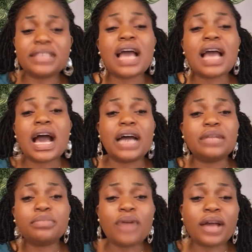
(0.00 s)
and go
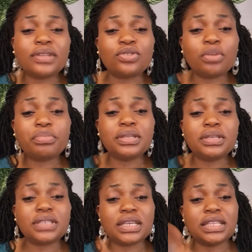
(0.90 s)
and drop it in
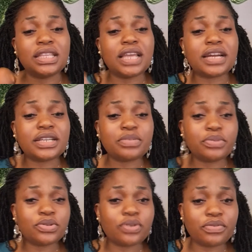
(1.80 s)
the nearest post
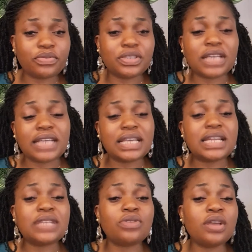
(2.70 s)
office, I said it's
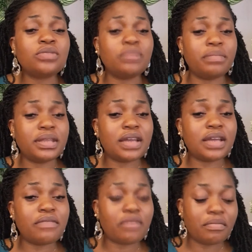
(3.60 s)
going to be better for
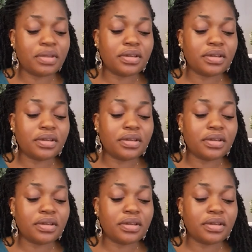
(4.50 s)
me.